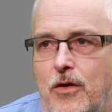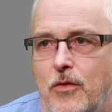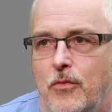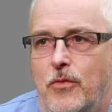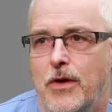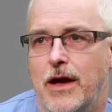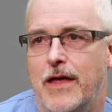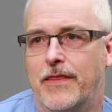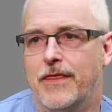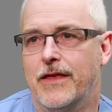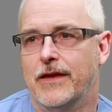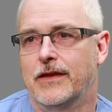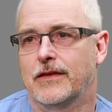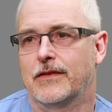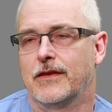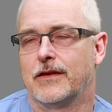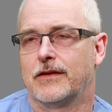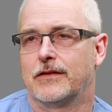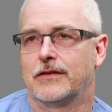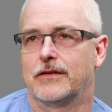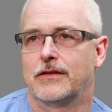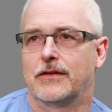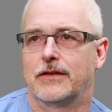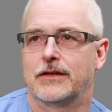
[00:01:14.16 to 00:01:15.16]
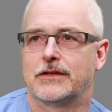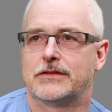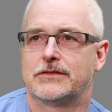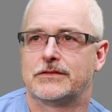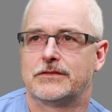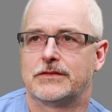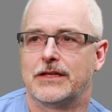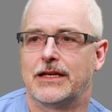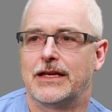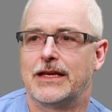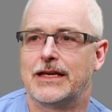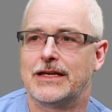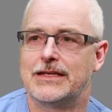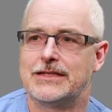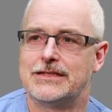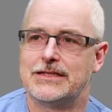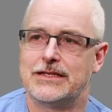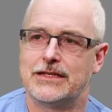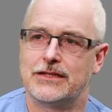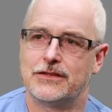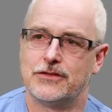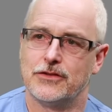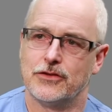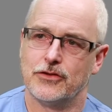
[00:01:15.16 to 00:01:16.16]
Well, I think that it's
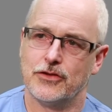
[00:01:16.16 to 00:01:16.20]
easy to